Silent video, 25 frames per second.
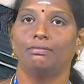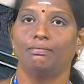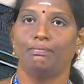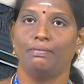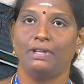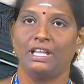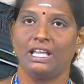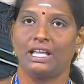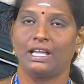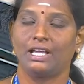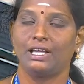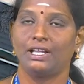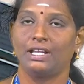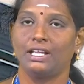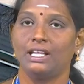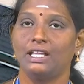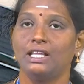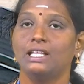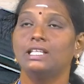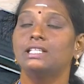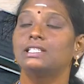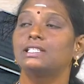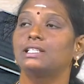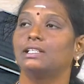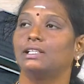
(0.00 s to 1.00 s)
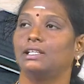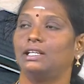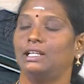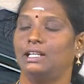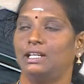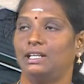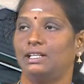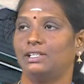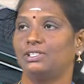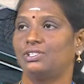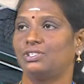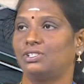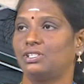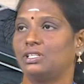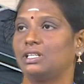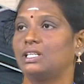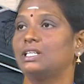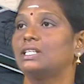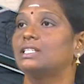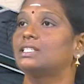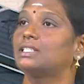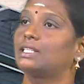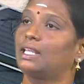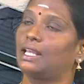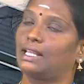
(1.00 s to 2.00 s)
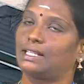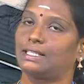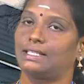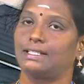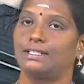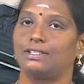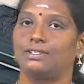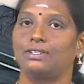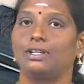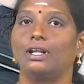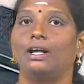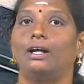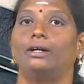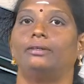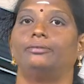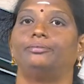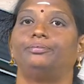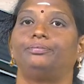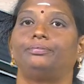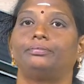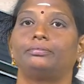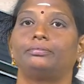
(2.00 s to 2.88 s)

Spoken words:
bakeries, industries, etc.